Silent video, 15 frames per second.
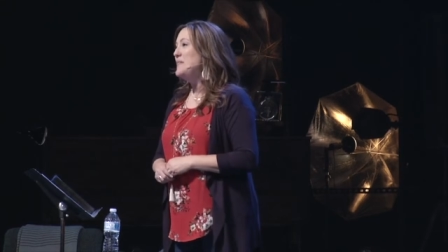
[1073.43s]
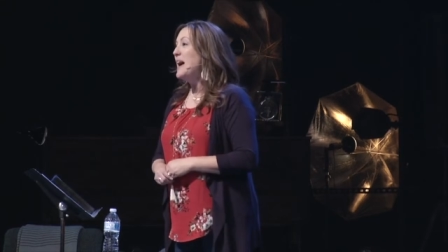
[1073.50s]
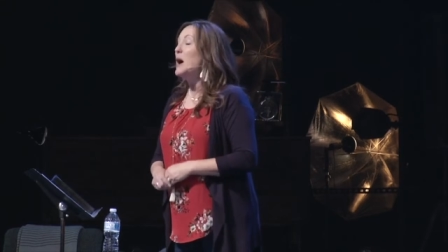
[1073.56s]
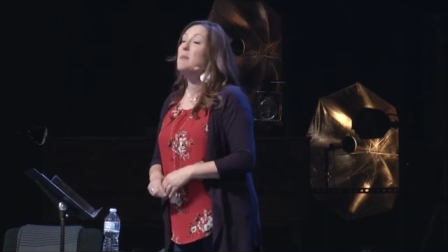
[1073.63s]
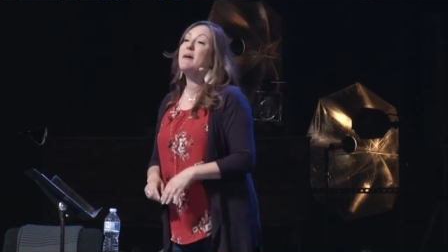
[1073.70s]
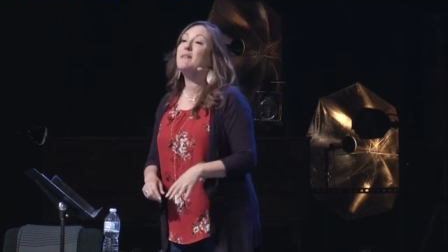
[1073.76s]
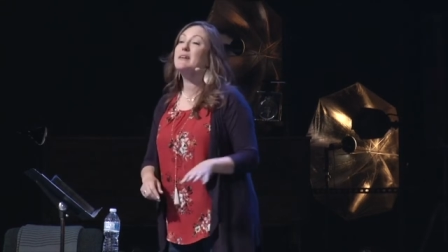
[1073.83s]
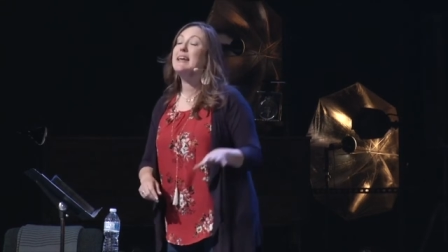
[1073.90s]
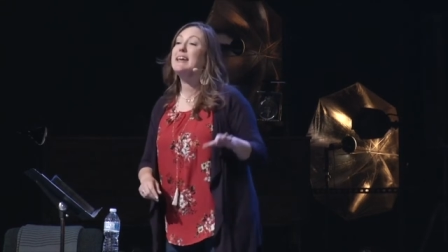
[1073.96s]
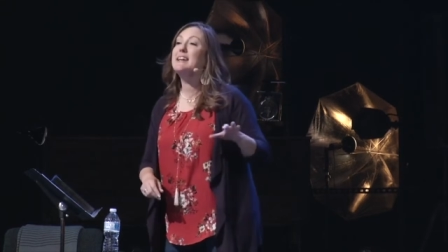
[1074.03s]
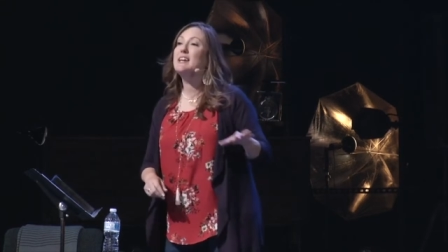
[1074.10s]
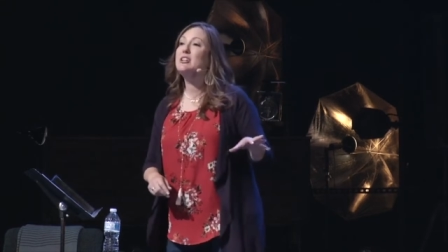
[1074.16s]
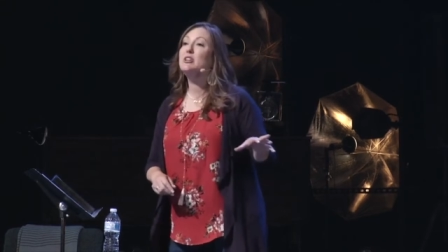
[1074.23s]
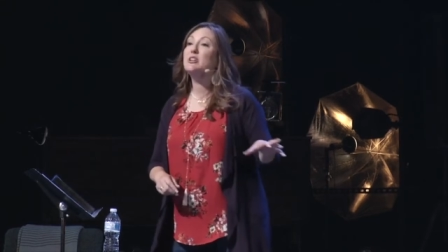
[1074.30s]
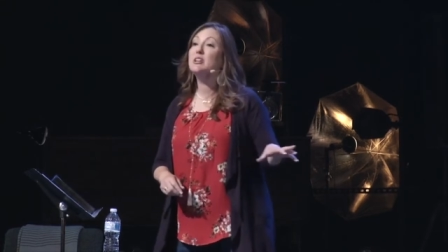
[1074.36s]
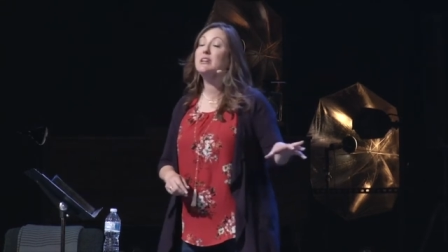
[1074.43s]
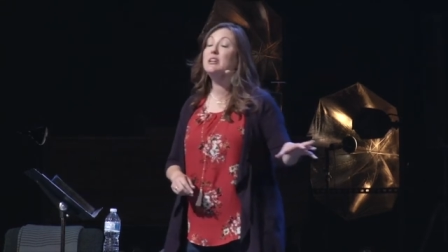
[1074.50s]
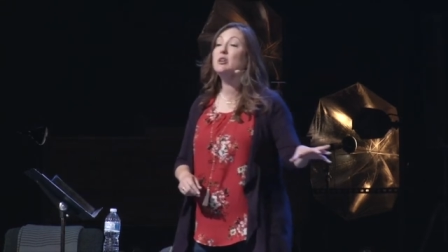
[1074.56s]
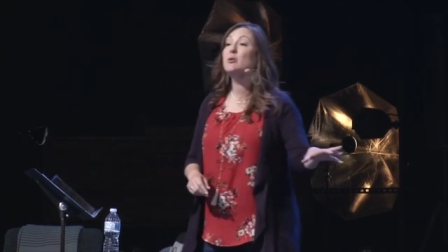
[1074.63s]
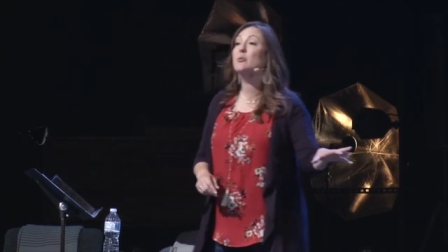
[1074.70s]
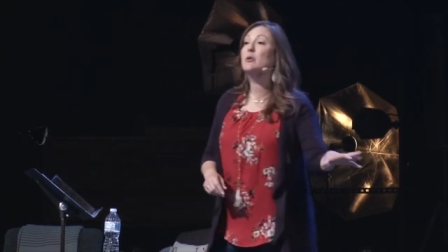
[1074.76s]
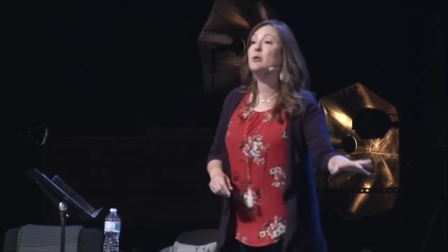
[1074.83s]
How about, hey, can you
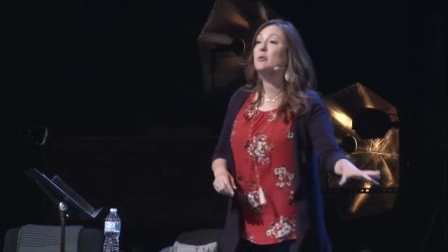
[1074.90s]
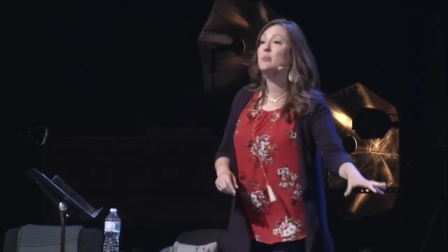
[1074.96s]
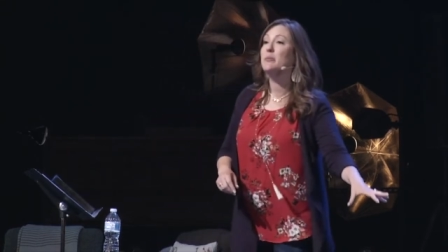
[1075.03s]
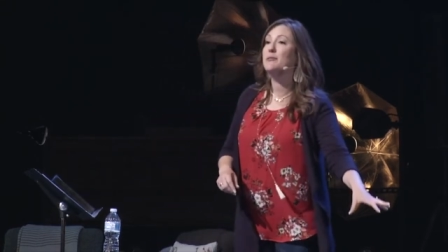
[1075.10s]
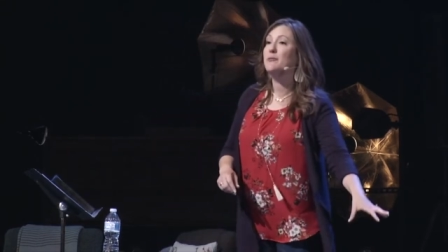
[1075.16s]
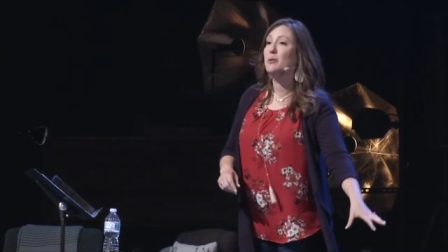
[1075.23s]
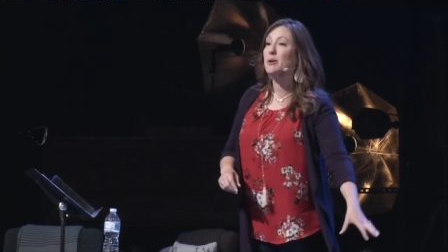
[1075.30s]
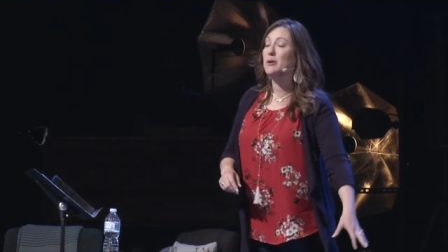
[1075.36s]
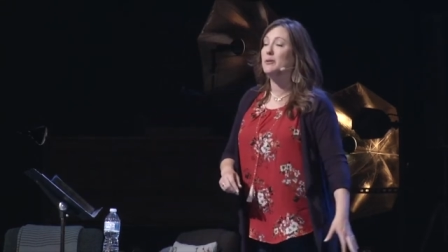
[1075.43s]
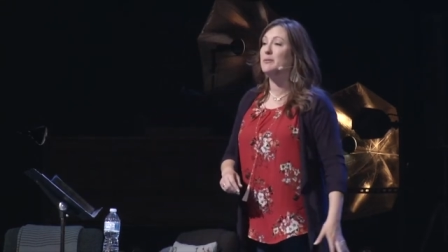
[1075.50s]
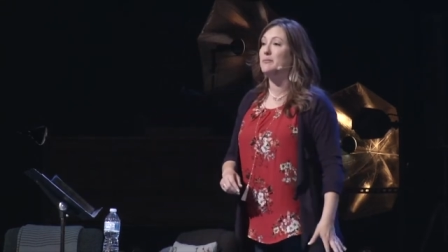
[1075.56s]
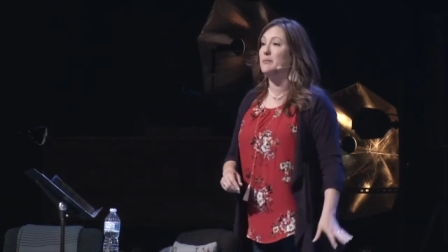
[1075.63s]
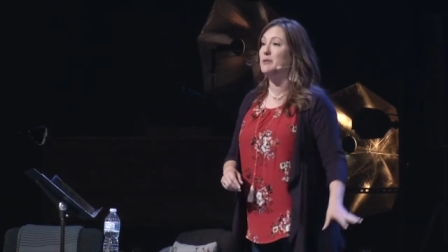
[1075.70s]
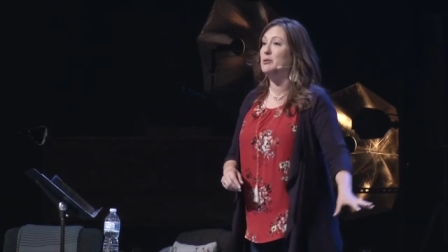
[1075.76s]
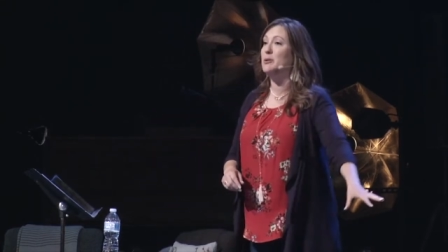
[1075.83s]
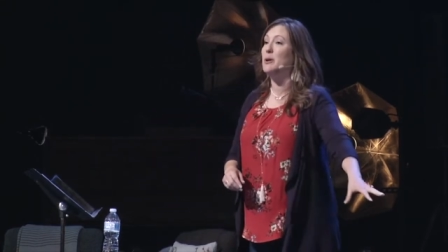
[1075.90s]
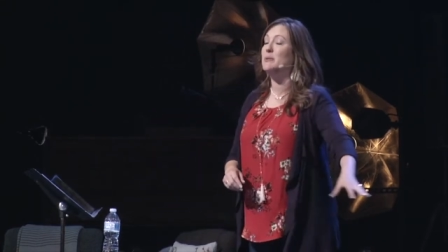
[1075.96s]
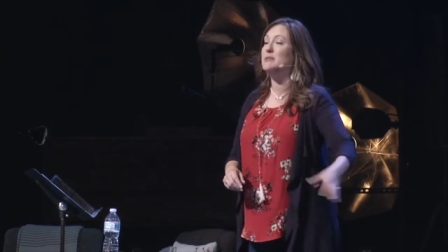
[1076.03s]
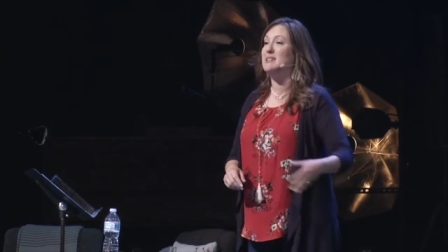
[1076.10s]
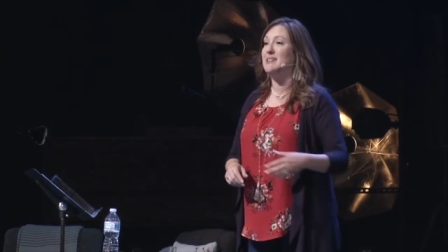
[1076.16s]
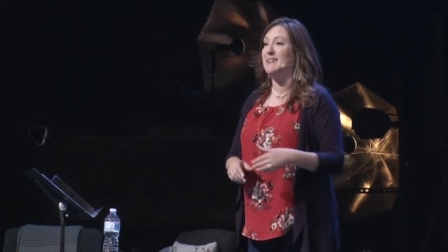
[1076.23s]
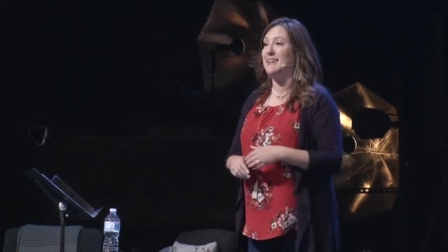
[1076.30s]
clean your room before you
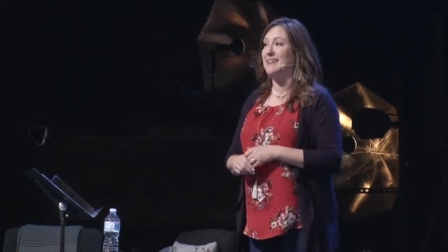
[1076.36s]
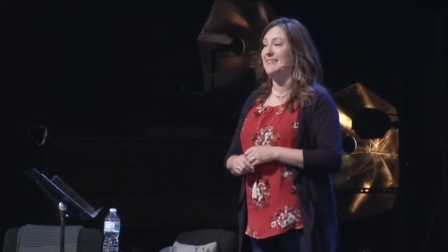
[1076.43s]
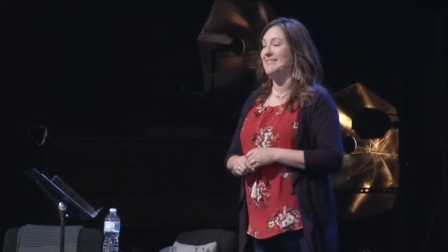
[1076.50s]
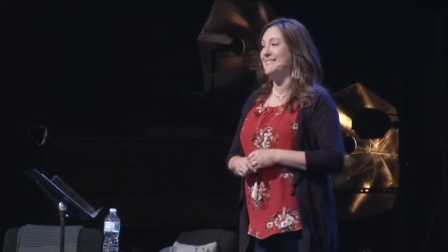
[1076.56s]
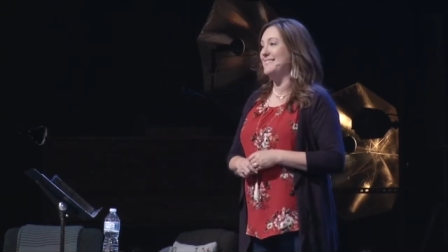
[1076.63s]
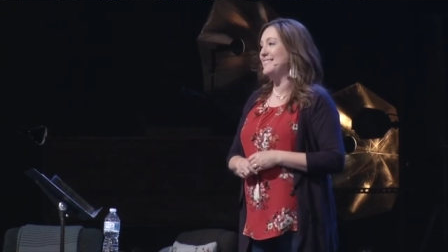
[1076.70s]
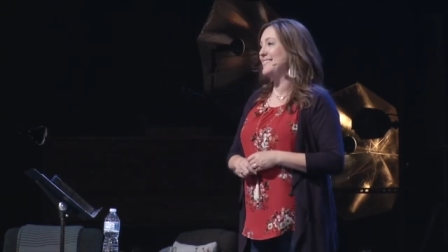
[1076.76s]
go tonight?